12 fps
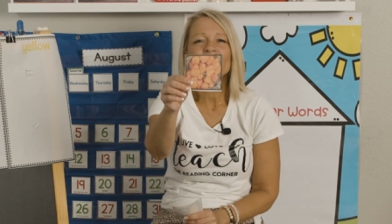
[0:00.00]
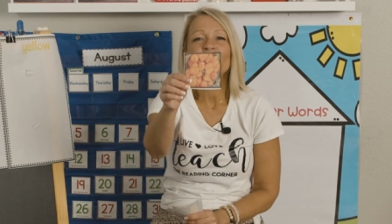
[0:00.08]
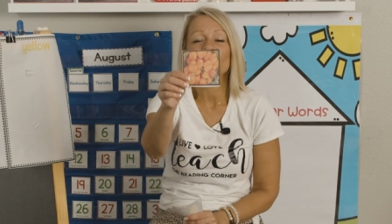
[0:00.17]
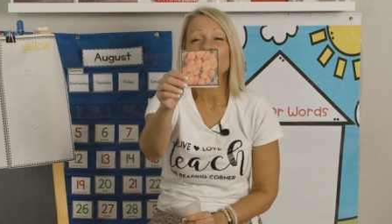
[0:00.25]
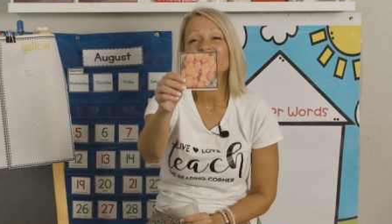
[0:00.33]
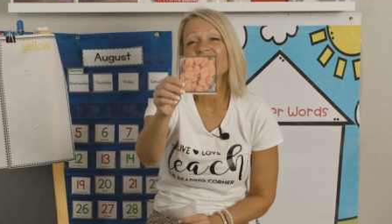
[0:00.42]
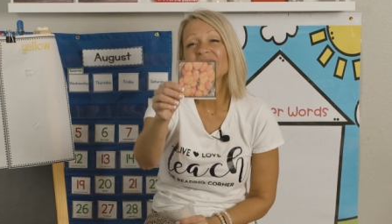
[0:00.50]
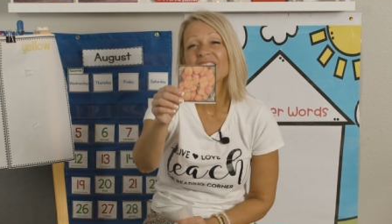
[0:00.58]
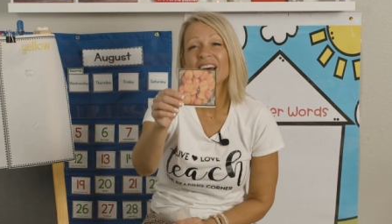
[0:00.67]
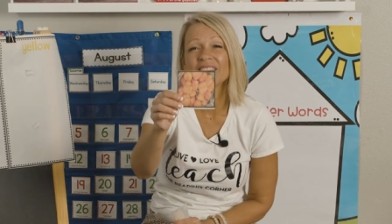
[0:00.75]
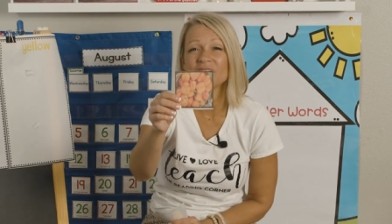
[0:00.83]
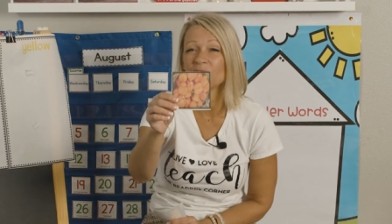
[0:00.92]
First I
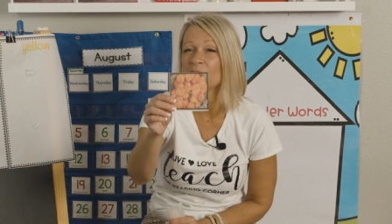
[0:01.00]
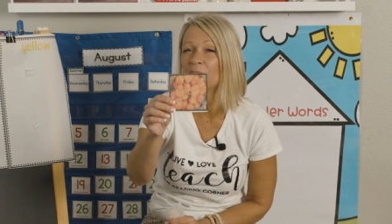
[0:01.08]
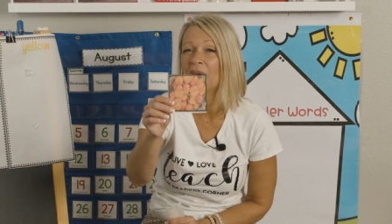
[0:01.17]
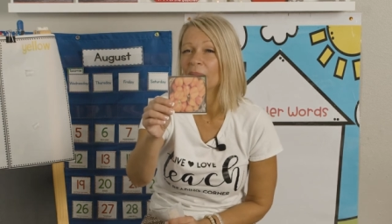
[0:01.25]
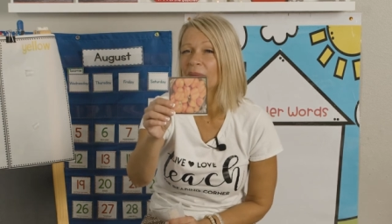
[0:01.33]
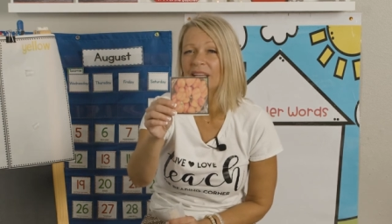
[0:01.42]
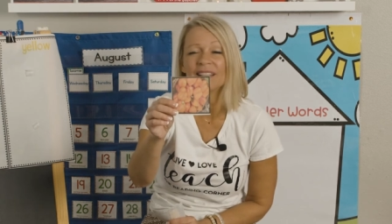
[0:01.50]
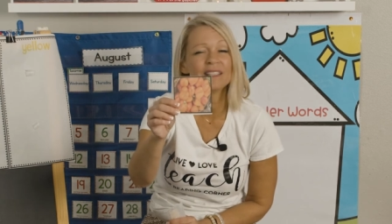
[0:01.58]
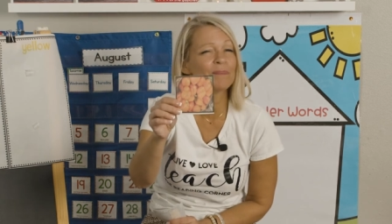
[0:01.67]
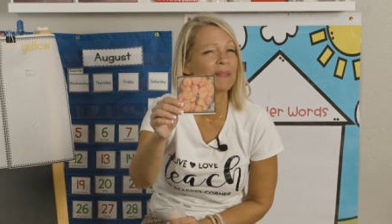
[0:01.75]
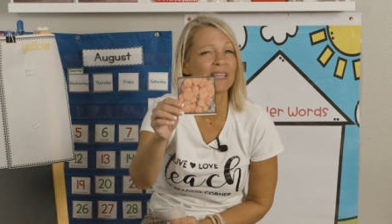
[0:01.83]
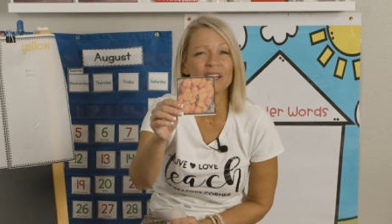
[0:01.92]
thought they were
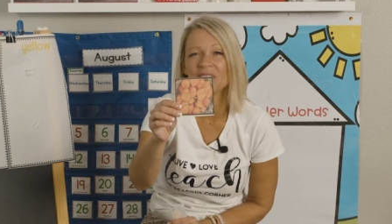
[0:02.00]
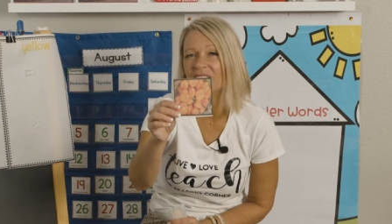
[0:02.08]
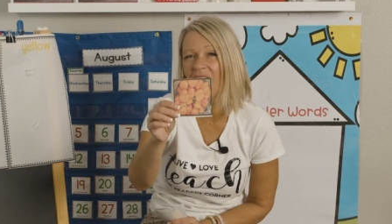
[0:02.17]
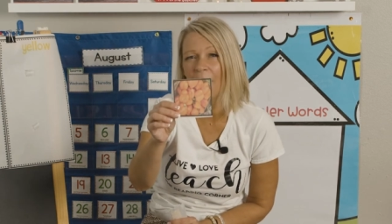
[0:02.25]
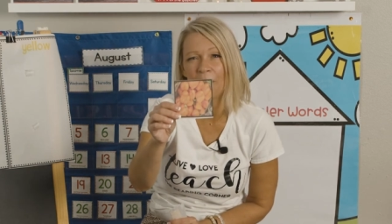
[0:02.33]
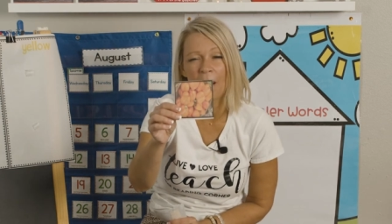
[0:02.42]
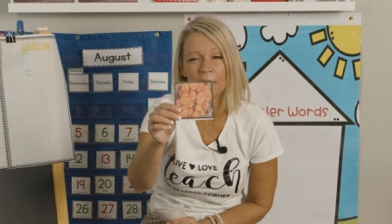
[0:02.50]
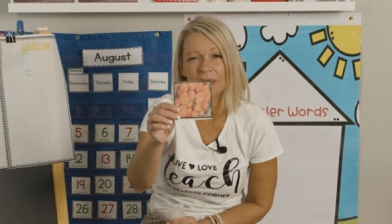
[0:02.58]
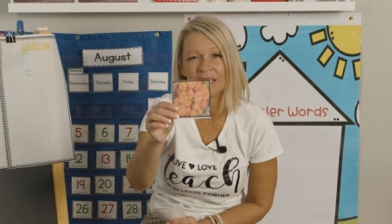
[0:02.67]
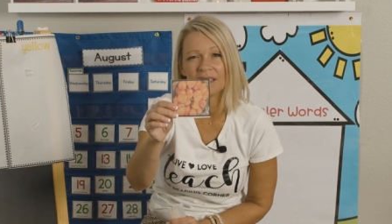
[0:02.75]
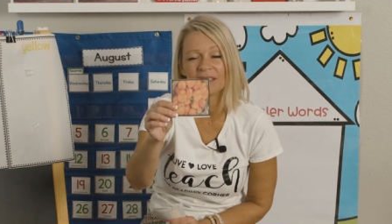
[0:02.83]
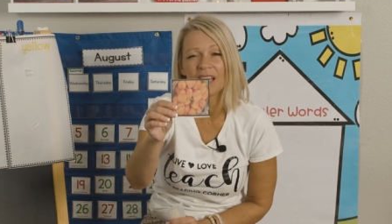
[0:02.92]
pumpkins, but they are not
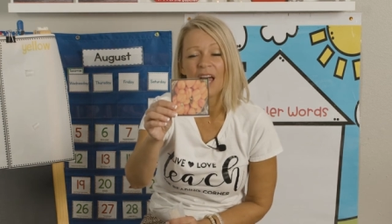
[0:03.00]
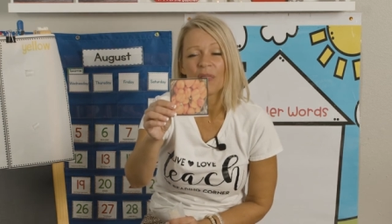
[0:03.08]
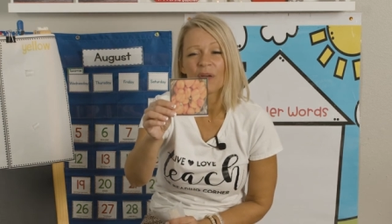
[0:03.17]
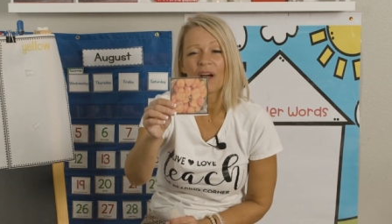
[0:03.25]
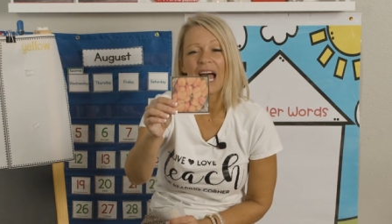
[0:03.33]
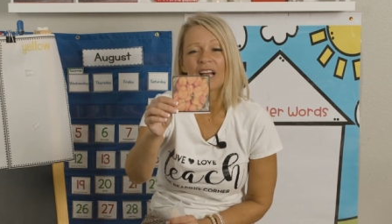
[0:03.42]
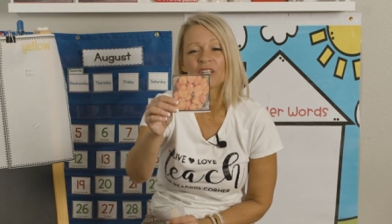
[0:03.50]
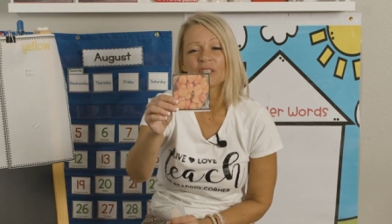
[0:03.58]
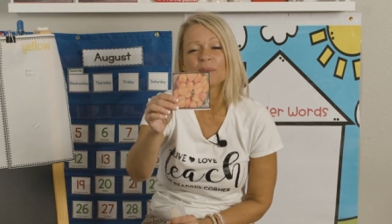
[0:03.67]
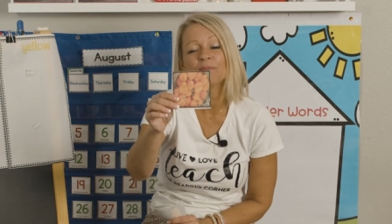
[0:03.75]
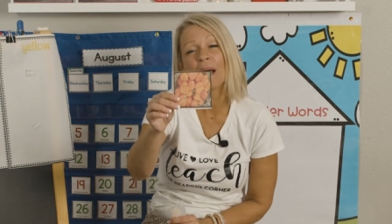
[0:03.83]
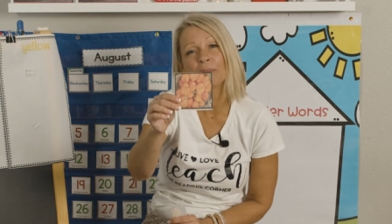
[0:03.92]
pumpkins. They're
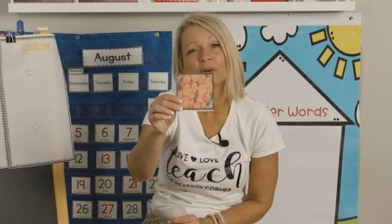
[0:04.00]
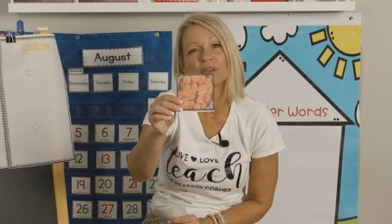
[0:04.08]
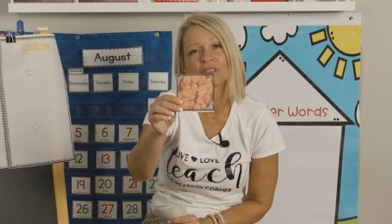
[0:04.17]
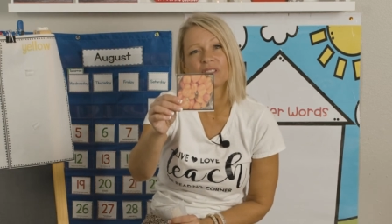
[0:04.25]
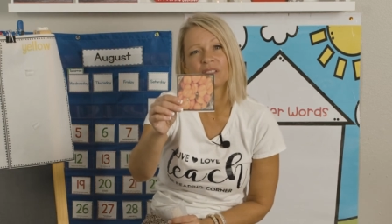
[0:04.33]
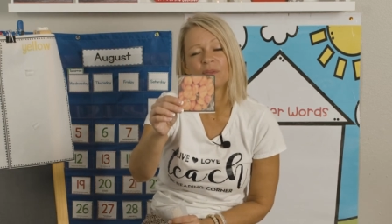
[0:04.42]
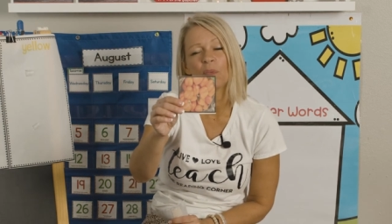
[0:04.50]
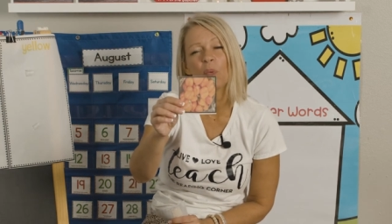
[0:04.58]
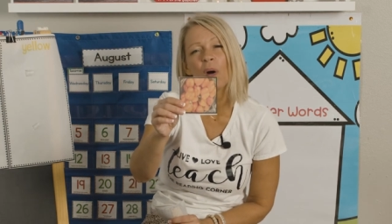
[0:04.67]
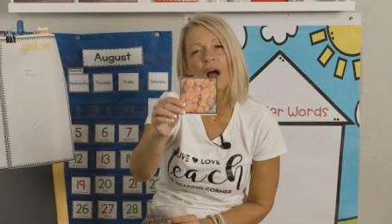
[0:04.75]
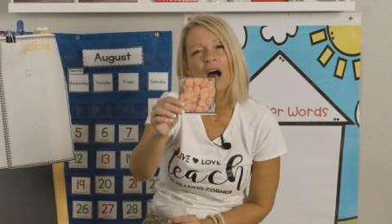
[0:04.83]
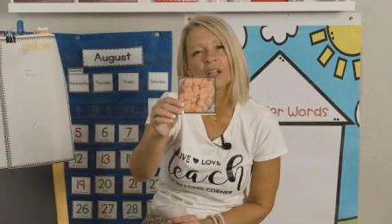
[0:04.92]
actually peppers.
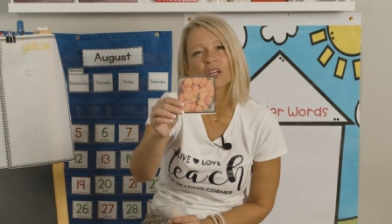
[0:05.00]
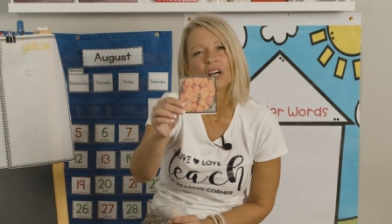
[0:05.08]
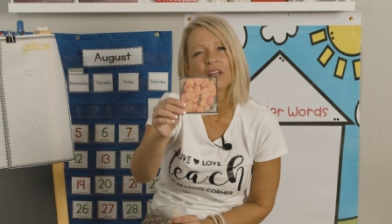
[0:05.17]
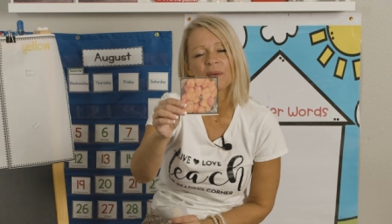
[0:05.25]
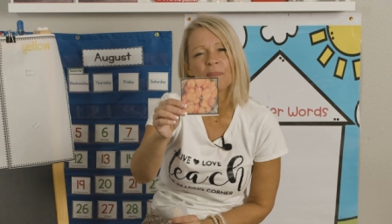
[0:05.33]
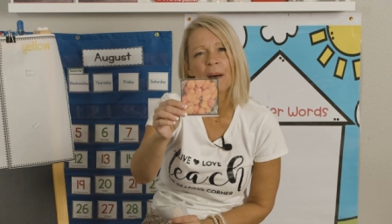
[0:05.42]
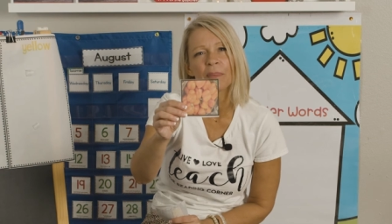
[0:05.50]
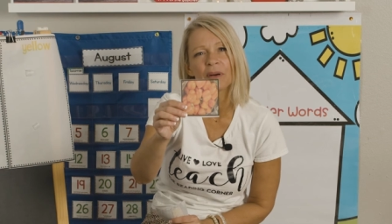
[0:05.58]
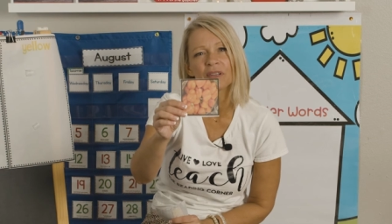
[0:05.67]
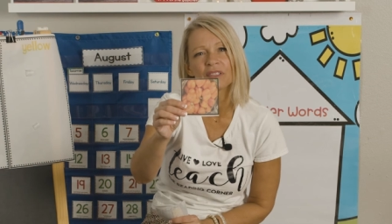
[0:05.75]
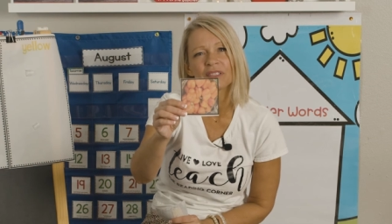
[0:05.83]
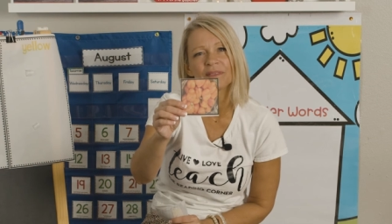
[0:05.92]
What color are the
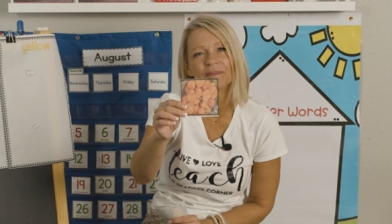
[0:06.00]
peppers?